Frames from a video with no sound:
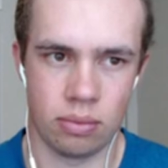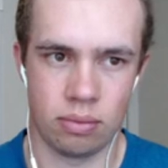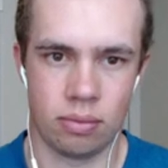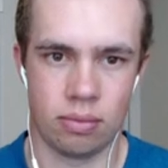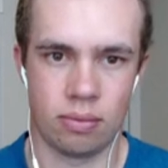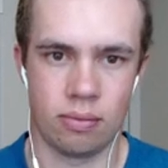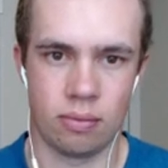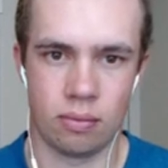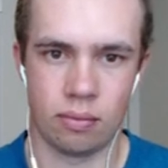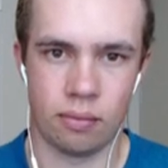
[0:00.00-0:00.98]

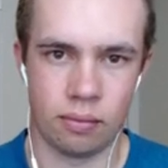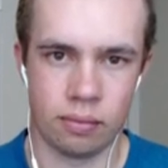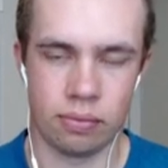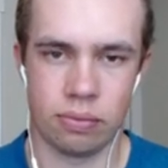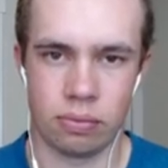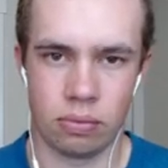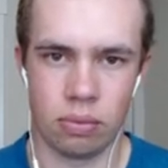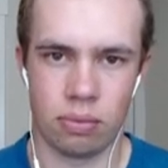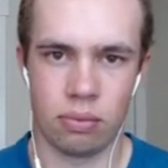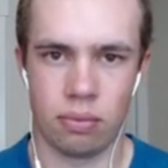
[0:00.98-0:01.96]

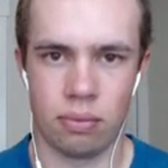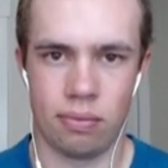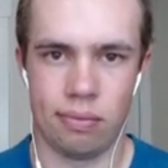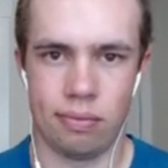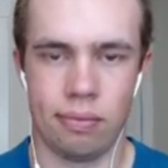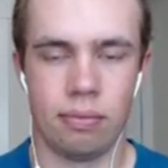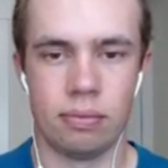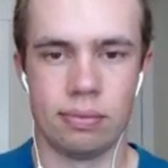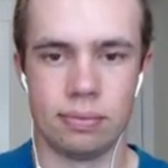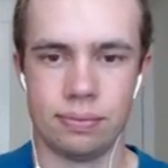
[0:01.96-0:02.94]

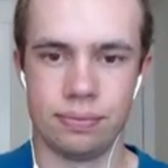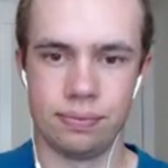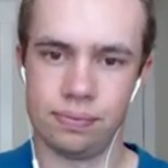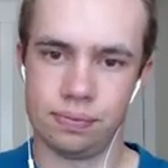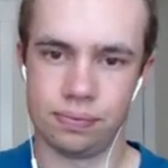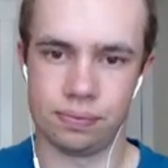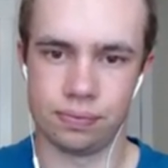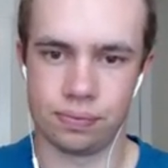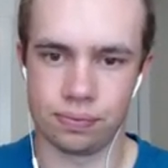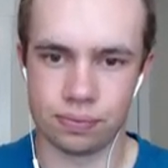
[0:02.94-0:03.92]

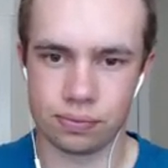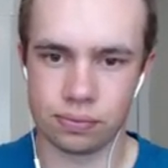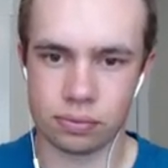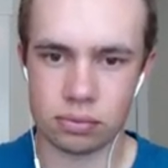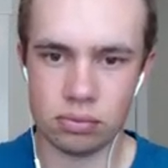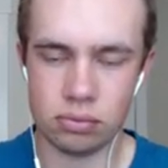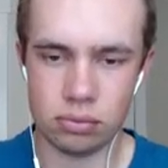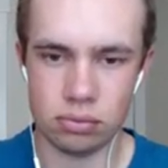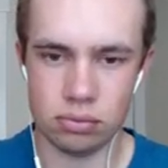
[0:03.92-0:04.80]
(silent)